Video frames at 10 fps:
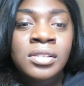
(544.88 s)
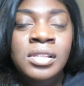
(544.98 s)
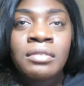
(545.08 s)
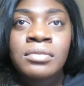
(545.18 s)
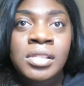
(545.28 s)
and
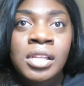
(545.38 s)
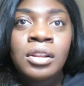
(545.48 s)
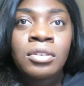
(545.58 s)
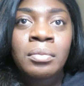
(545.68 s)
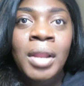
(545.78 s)
stuff was still
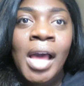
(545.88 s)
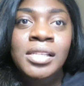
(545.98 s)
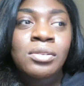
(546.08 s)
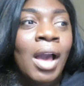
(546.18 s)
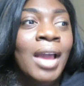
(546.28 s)
on the
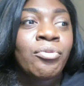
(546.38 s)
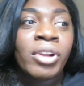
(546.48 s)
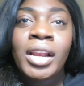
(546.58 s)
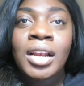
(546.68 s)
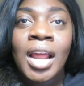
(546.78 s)
block, so I
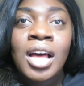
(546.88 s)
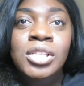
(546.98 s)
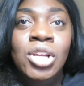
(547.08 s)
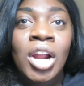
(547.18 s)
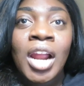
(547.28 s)
ran out the
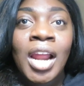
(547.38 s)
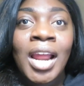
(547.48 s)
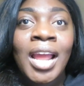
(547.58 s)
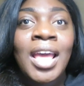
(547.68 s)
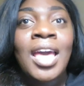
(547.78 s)
house
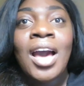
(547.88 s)
crying,